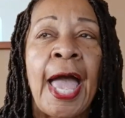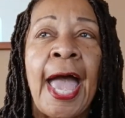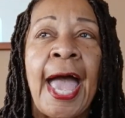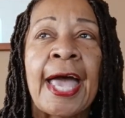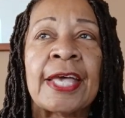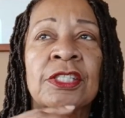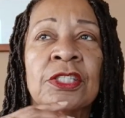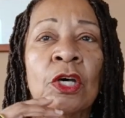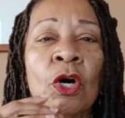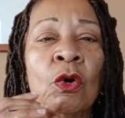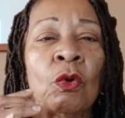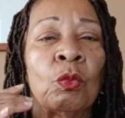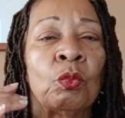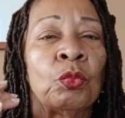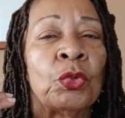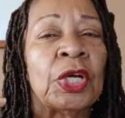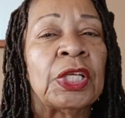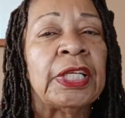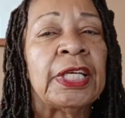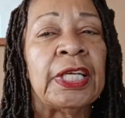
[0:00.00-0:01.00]
And so
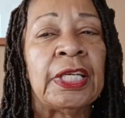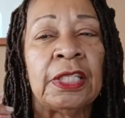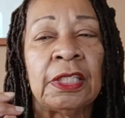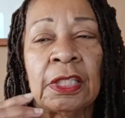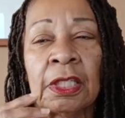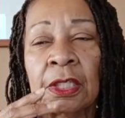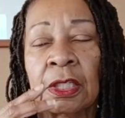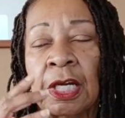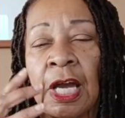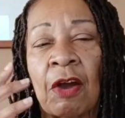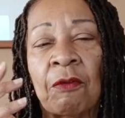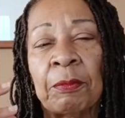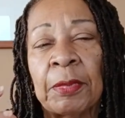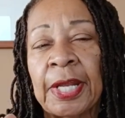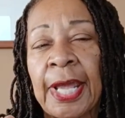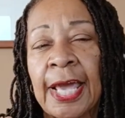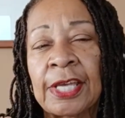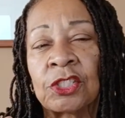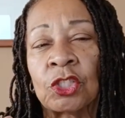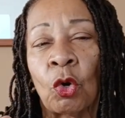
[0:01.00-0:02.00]
really the government
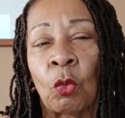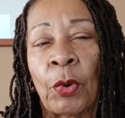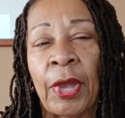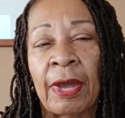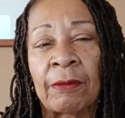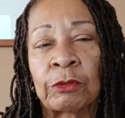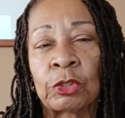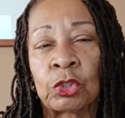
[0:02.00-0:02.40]
has no way of